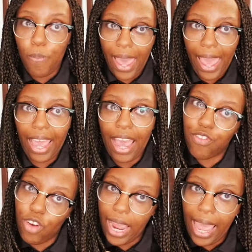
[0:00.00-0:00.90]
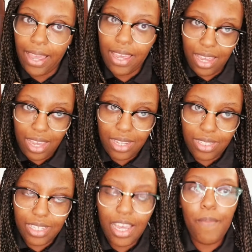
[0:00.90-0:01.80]
back after I had
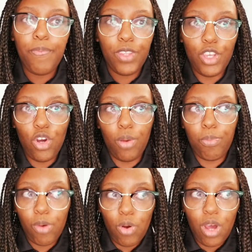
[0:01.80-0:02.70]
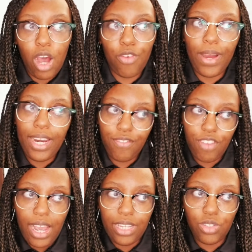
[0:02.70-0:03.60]
kids. It broke off right after
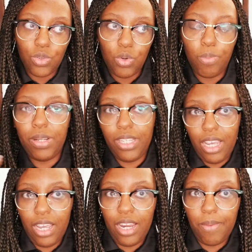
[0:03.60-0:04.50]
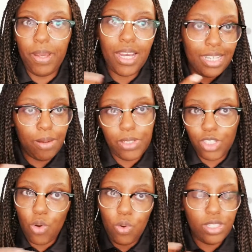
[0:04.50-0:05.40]
high school, but then because I was
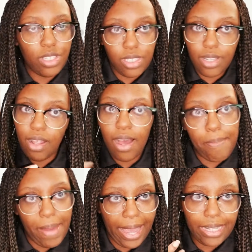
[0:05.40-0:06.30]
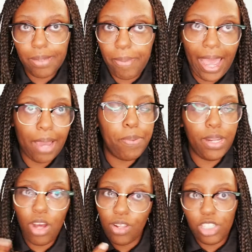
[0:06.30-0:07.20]
going to the salon back to back, putting
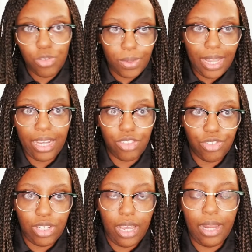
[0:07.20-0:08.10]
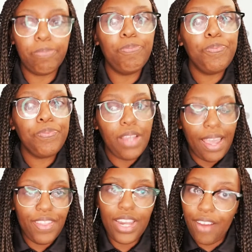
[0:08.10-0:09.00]
all these relaxers in,
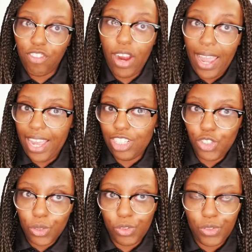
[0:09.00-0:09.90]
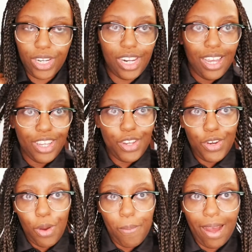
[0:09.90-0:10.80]
and then after I had children,
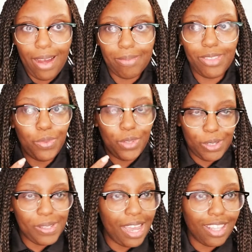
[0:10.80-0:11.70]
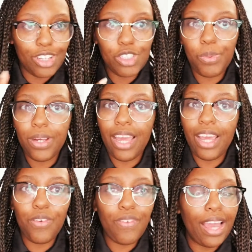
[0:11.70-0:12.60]
moms, when you take those
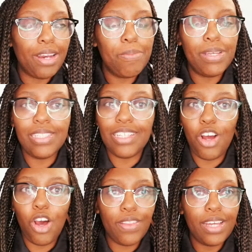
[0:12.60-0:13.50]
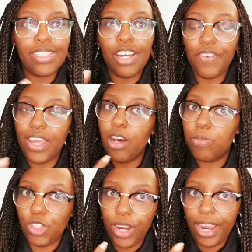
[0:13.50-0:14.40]
prenatal vitamins and all that stuff, it
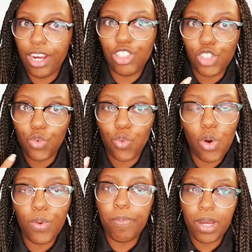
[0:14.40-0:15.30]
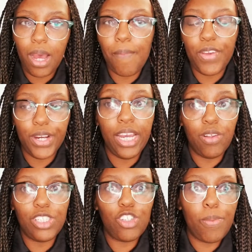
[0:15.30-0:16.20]
helps your hair to grow and become very
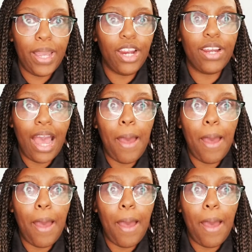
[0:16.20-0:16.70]
healthy. So my hair